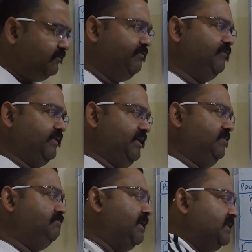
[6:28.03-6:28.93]
15.
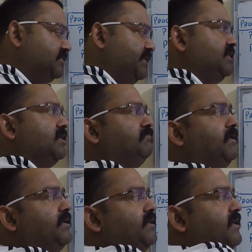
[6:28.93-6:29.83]
P3
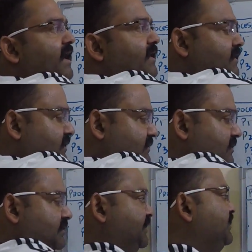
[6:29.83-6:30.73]
completed at
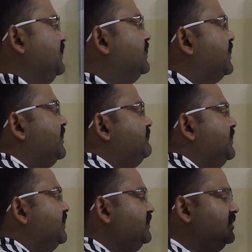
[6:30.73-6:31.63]
13, arrived
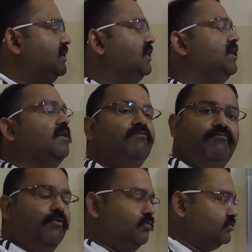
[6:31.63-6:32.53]
at
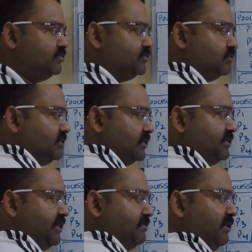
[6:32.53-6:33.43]
4. So
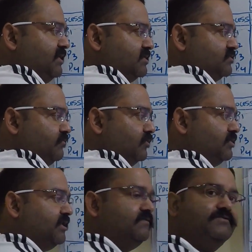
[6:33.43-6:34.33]
13 minus
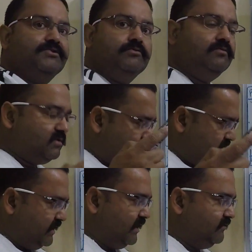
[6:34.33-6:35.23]
4 gives you
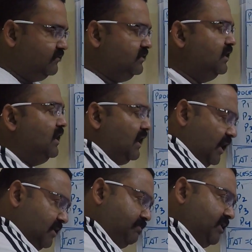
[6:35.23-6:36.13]
11.
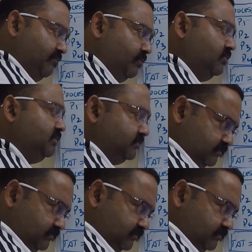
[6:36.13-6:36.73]
And P4